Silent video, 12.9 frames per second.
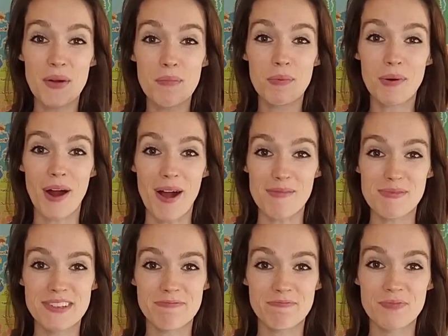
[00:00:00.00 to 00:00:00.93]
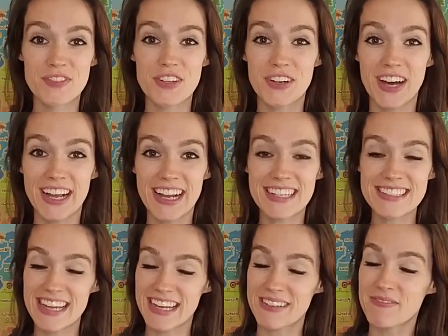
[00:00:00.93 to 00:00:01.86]
Props. So like I
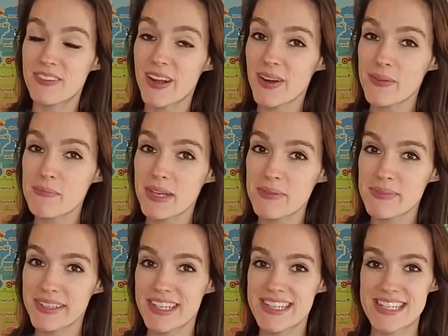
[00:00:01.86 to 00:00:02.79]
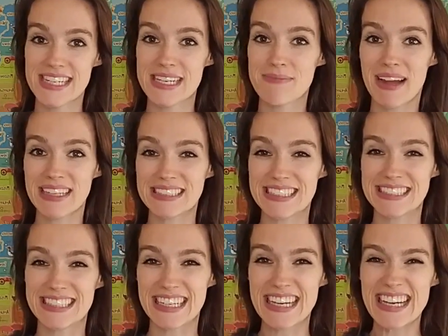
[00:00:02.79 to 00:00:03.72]
said, I'm very minimalistic in my
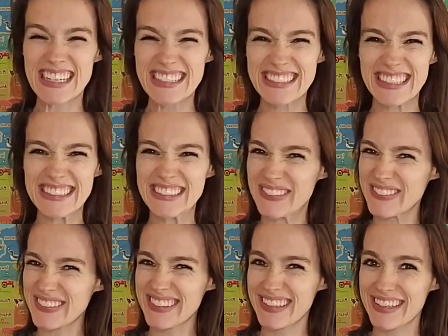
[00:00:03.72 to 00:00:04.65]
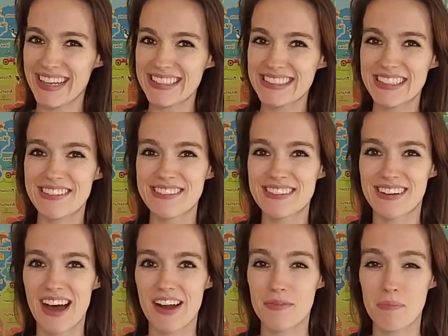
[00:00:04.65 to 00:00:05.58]
teaching, so I don't really like to use a
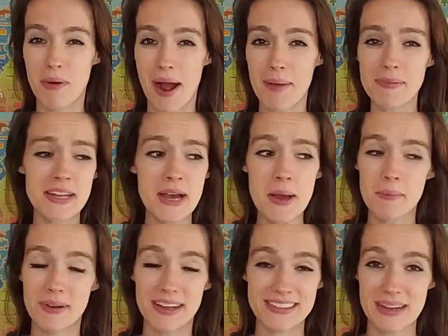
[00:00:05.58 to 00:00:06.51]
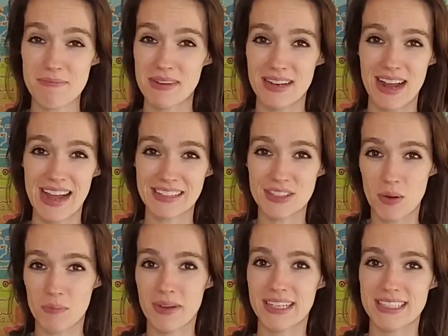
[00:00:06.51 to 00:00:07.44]
lot of props. Plus, I
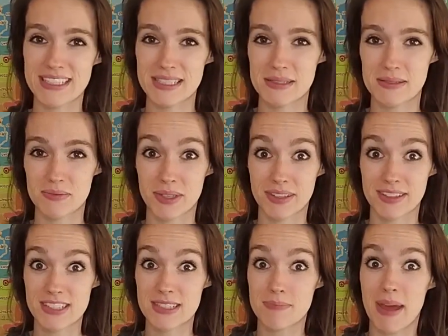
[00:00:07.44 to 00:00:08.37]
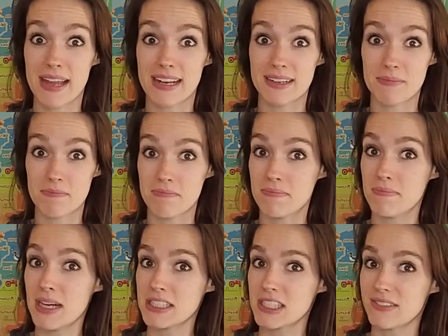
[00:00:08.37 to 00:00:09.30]
don't plan to really spend
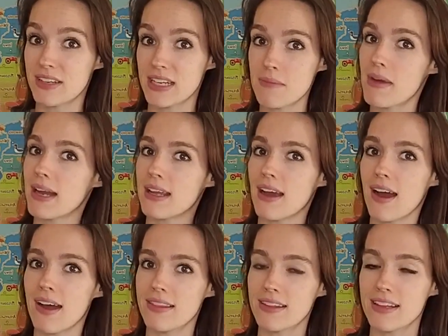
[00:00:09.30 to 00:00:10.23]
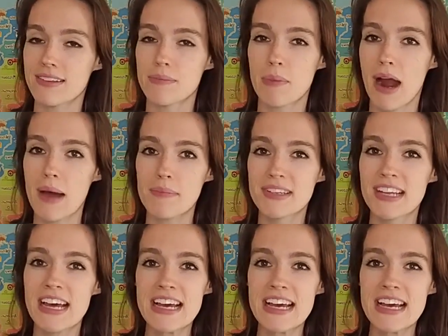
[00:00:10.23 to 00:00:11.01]
much of any money on these props.